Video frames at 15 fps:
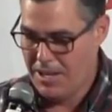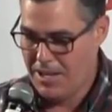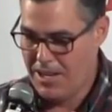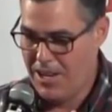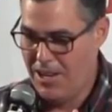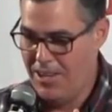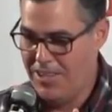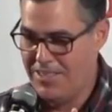
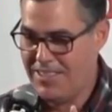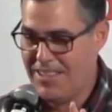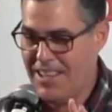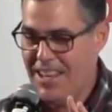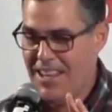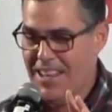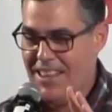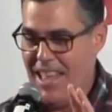Because
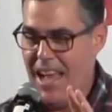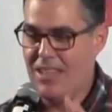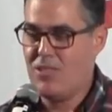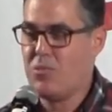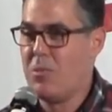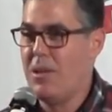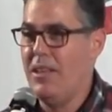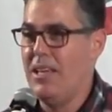
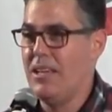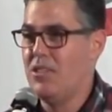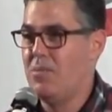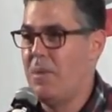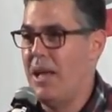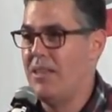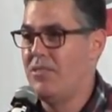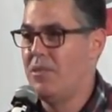that's really
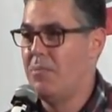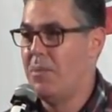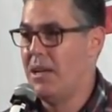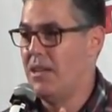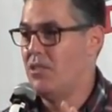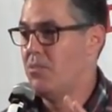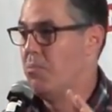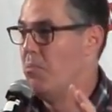expensive, but
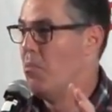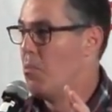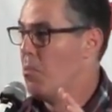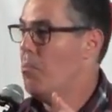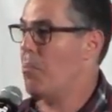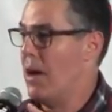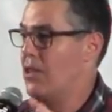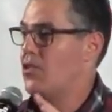it's
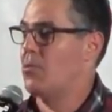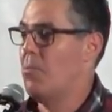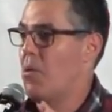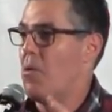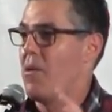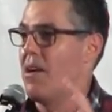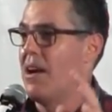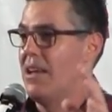much
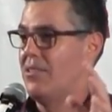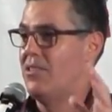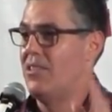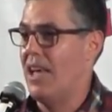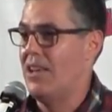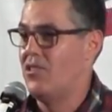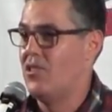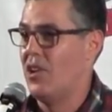more
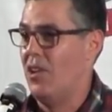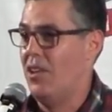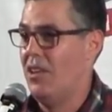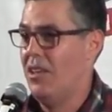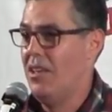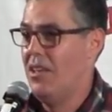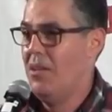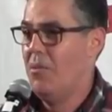essential
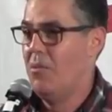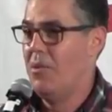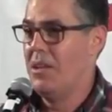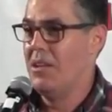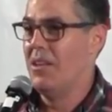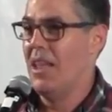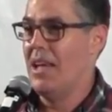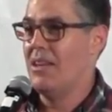when
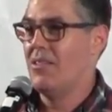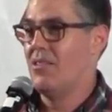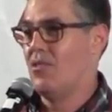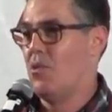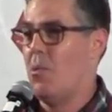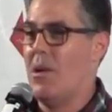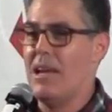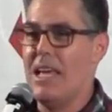you're like
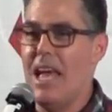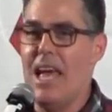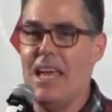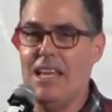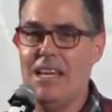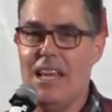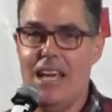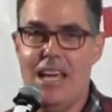
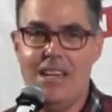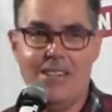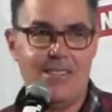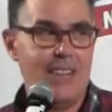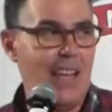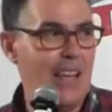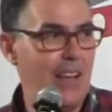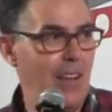28 and
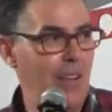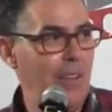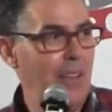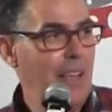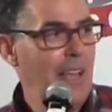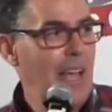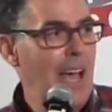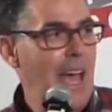single.
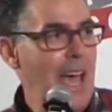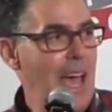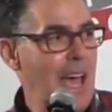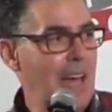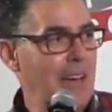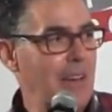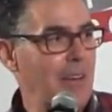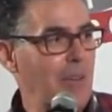
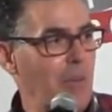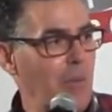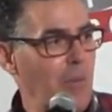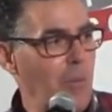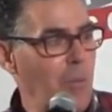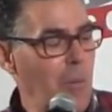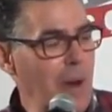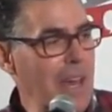And
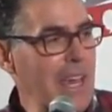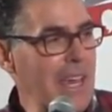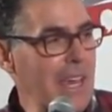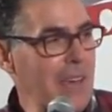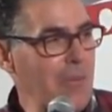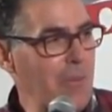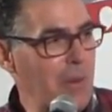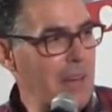
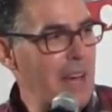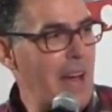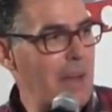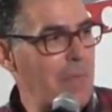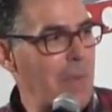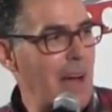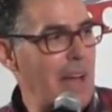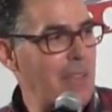we would
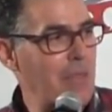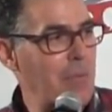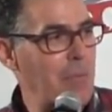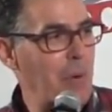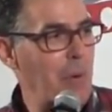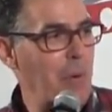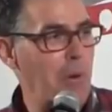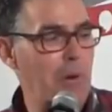not buy the
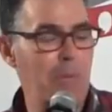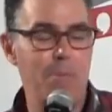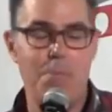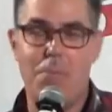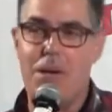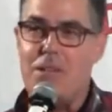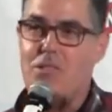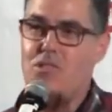porn,
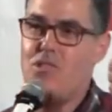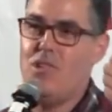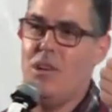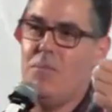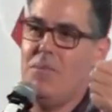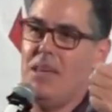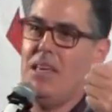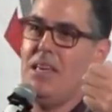but
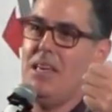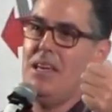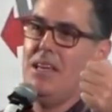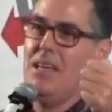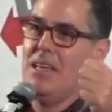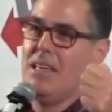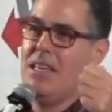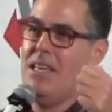Jimmy
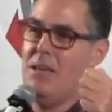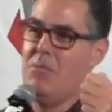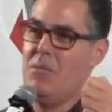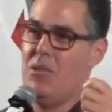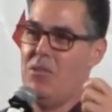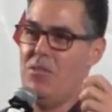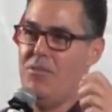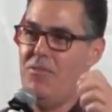
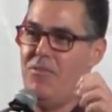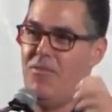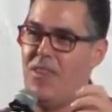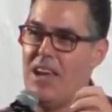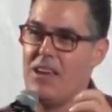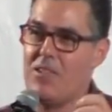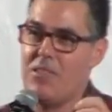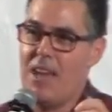Kimmel
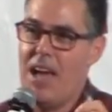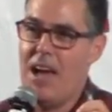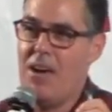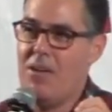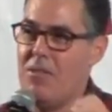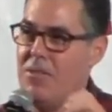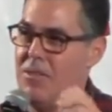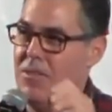figured
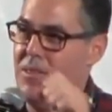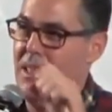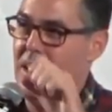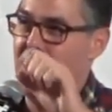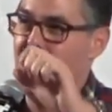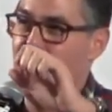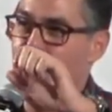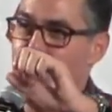out that
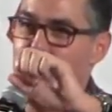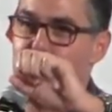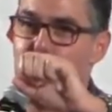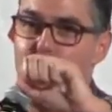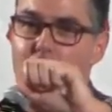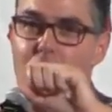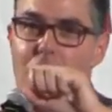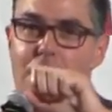if we
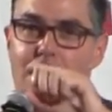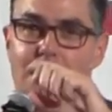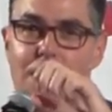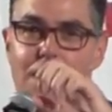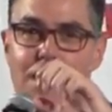brought